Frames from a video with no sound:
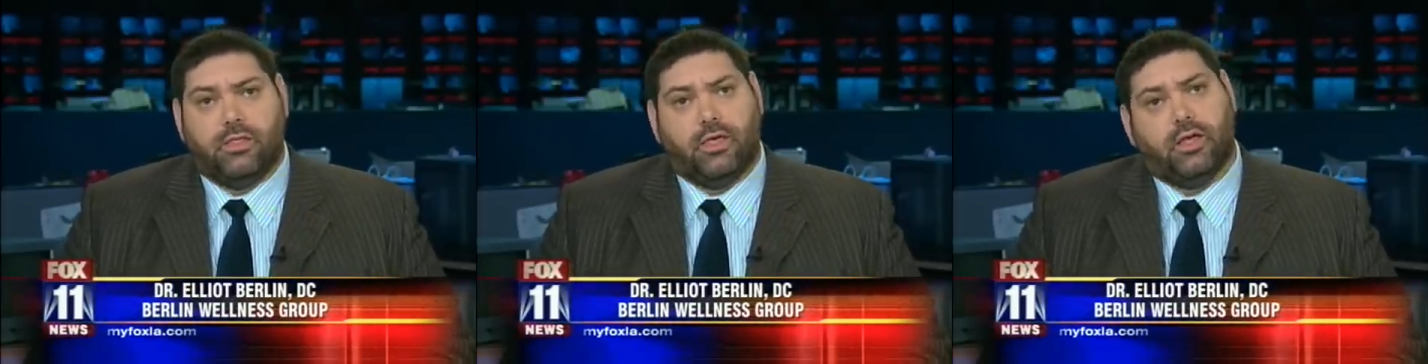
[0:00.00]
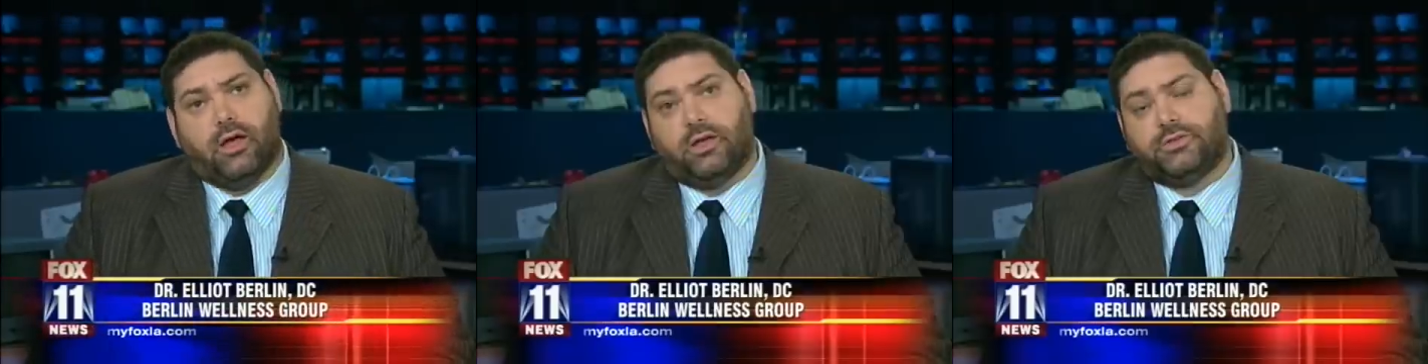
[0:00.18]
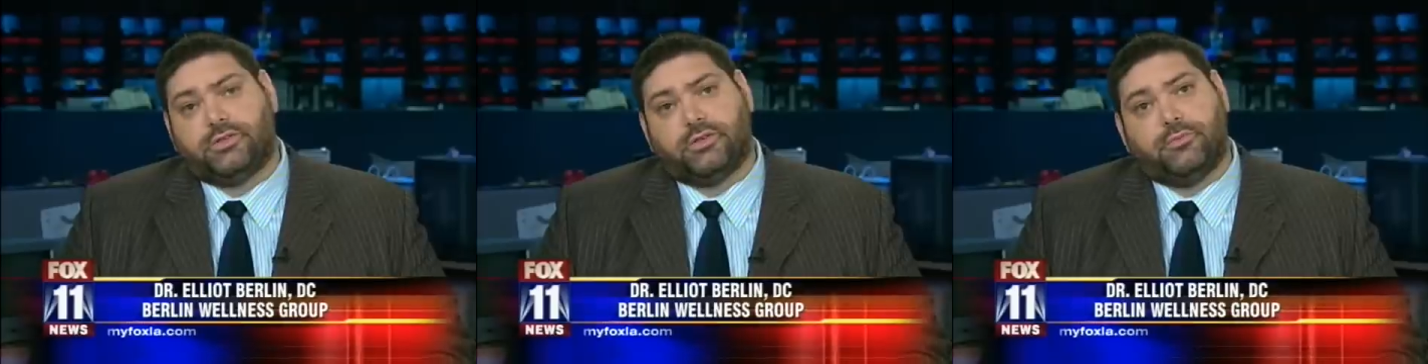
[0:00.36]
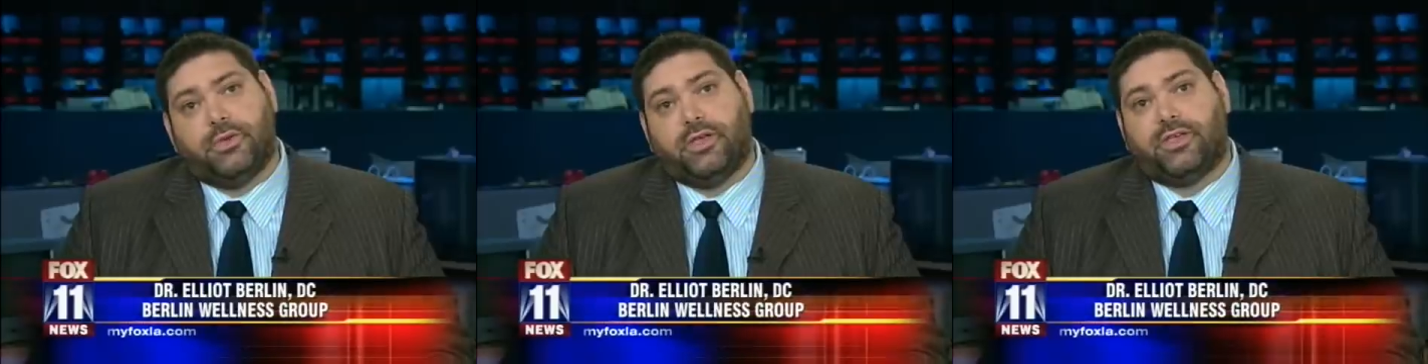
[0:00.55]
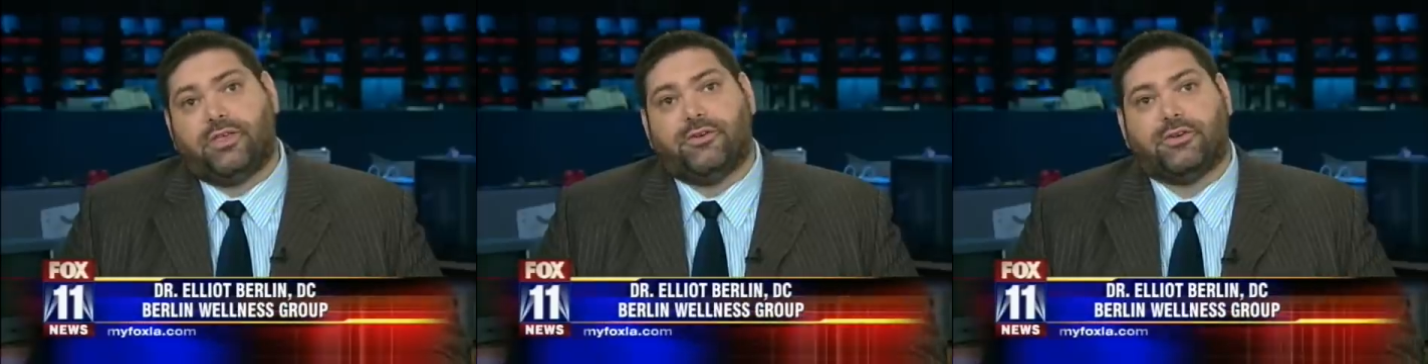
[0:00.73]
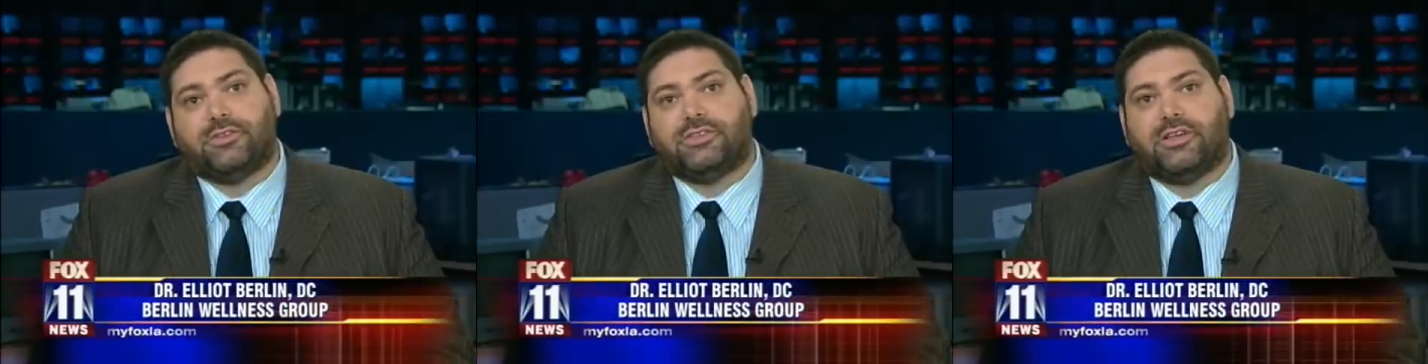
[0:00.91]
They also
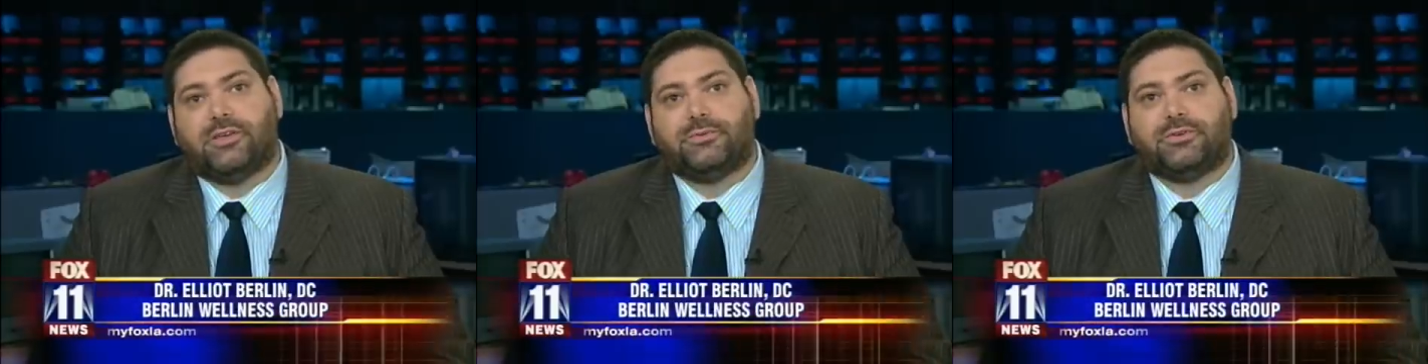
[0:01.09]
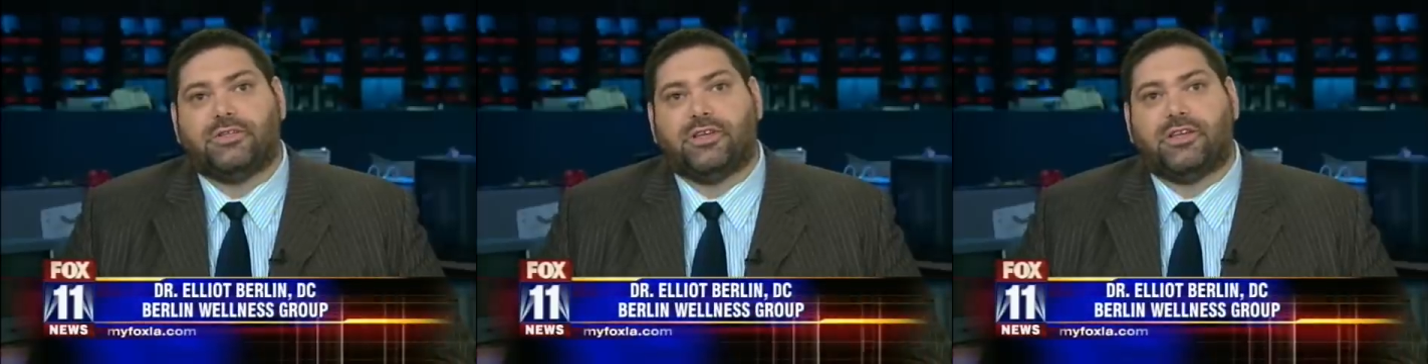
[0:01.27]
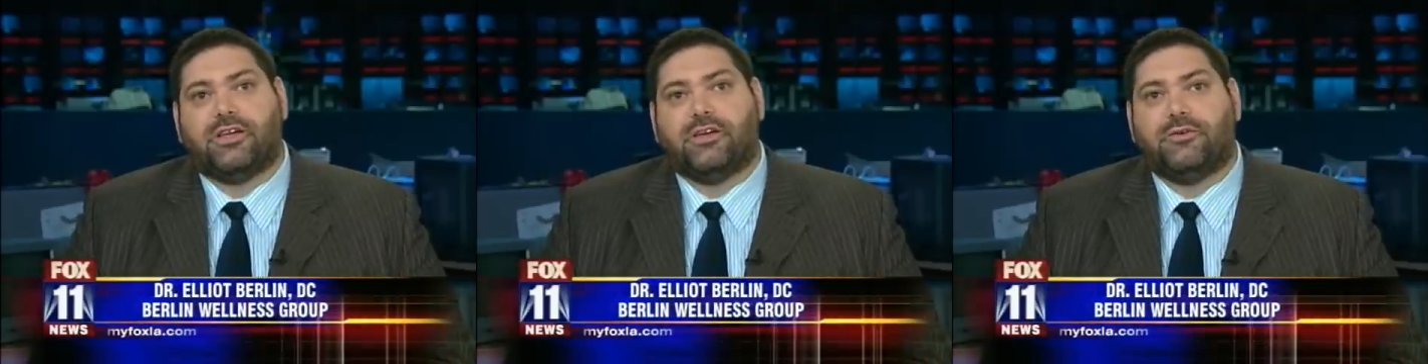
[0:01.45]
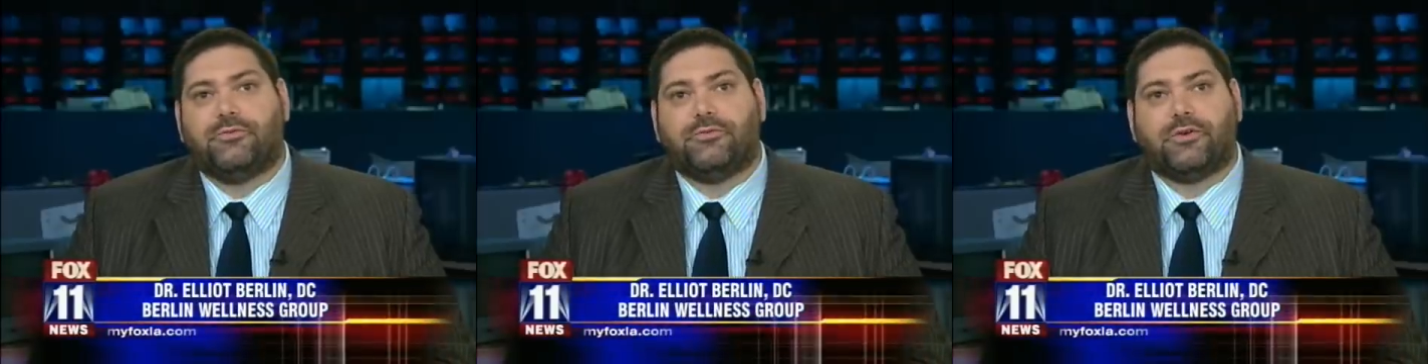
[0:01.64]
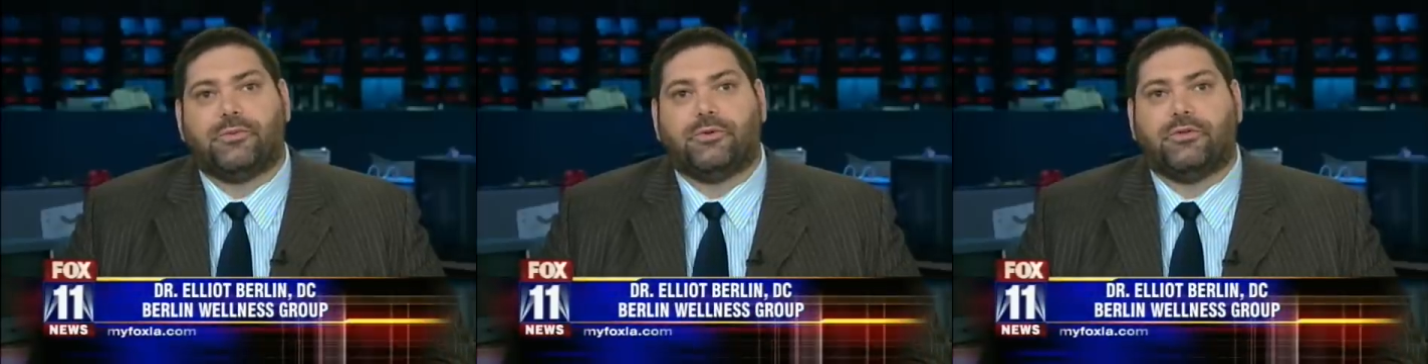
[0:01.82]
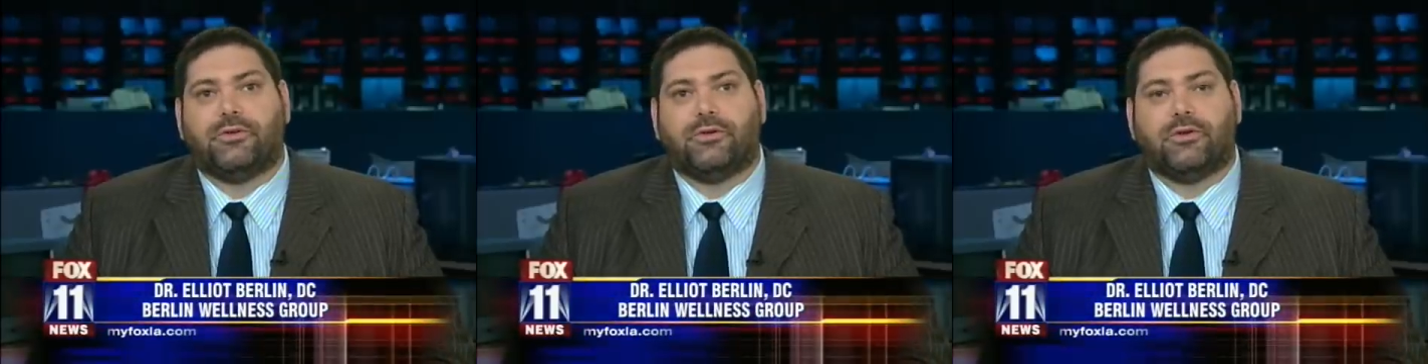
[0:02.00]
make you exceptionally
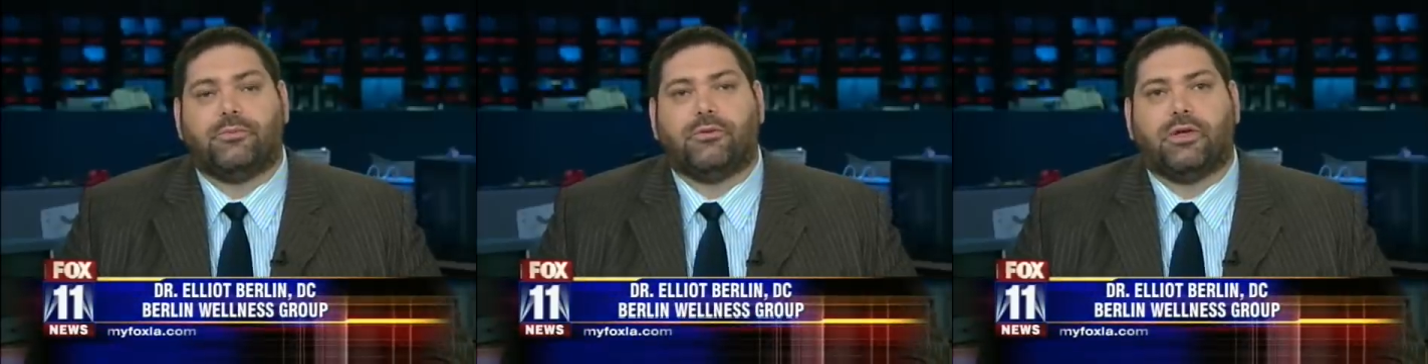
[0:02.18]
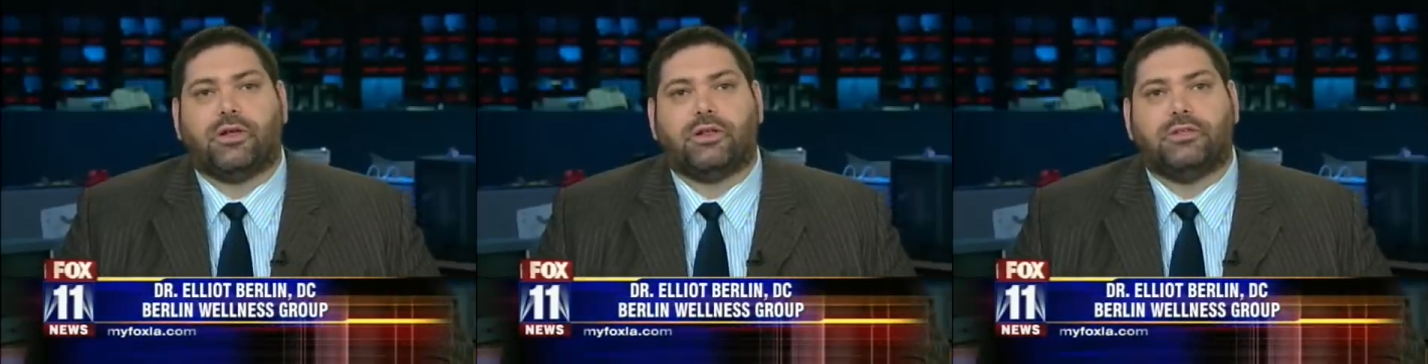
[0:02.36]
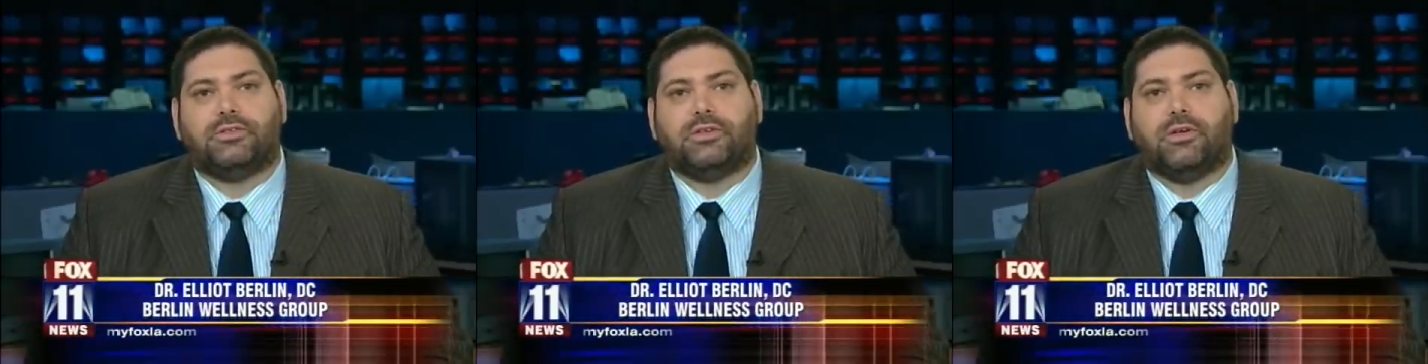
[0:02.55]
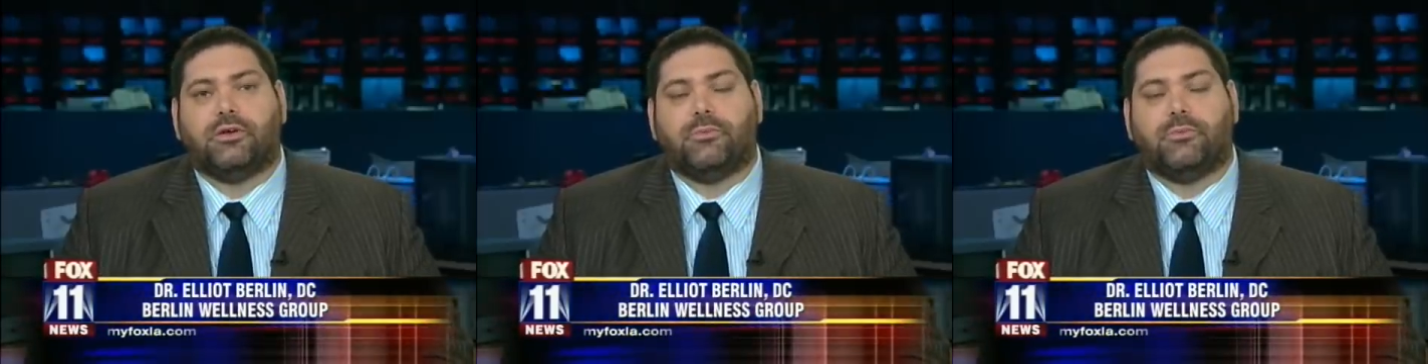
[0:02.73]
comfortable during pregnancy.